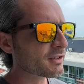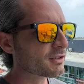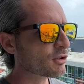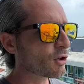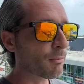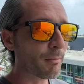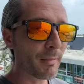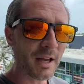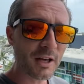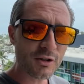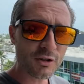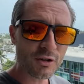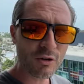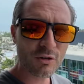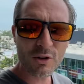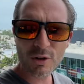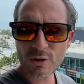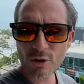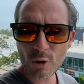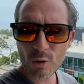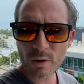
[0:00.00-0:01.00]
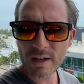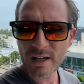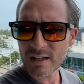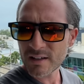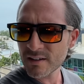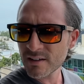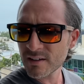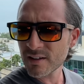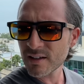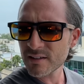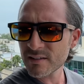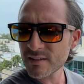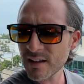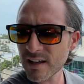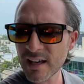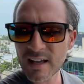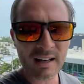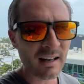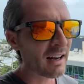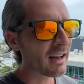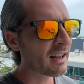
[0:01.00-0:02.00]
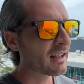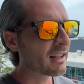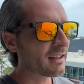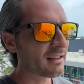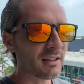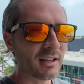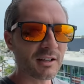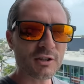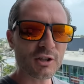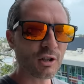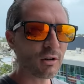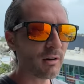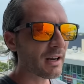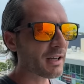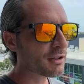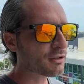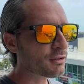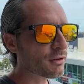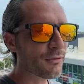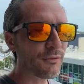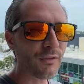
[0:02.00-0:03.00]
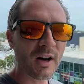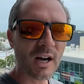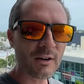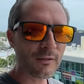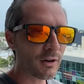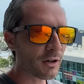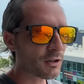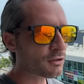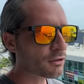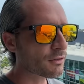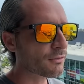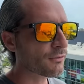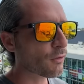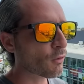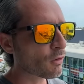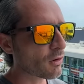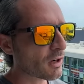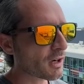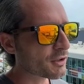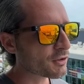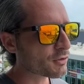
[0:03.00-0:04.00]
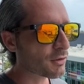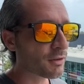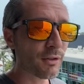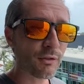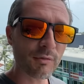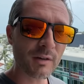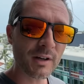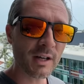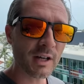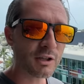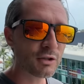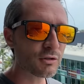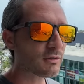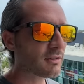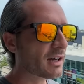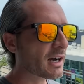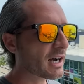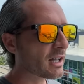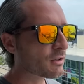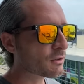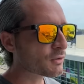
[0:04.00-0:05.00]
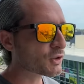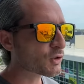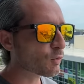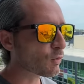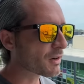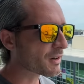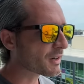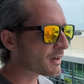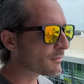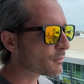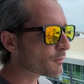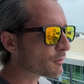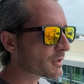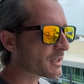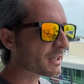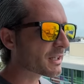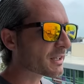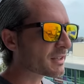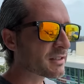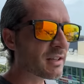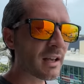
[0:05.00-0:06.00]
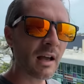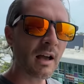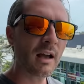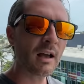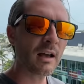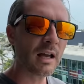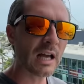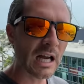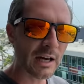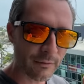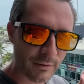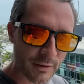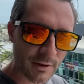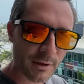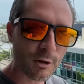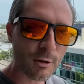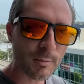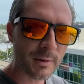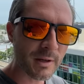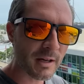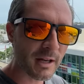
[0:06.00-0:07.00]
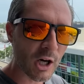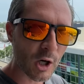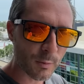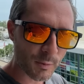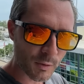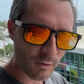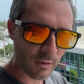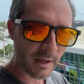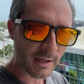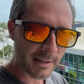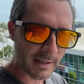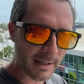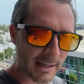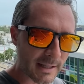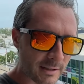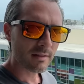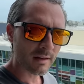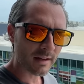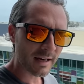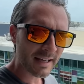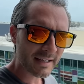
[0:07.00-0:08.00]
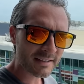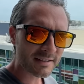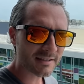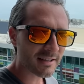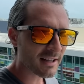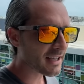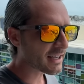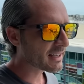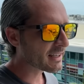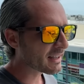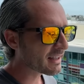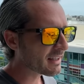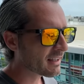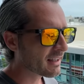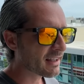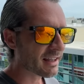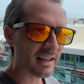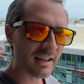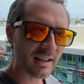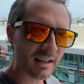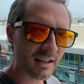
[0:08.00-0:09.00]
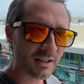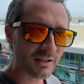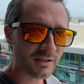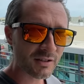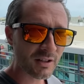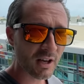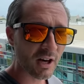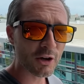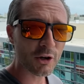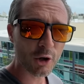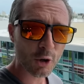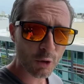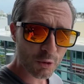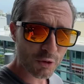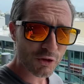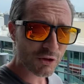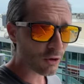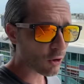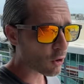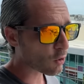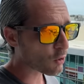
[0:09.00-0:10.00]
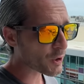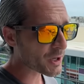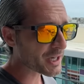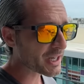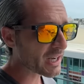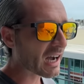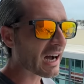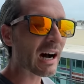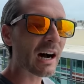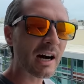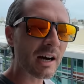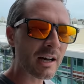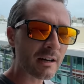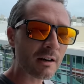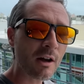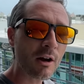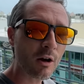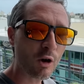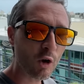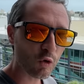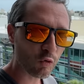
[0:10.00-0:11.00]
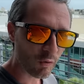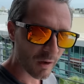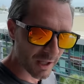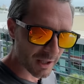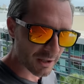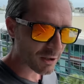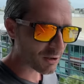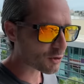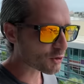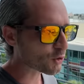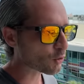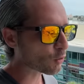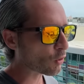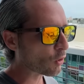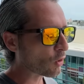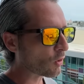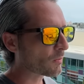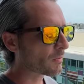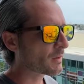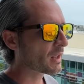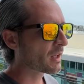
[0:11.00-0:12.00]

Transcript: So make sure you go ahead and get that. Get your extra $500, $400, $300, whatever it is. Every little bit helps right now. The next thing is a news story on rent control.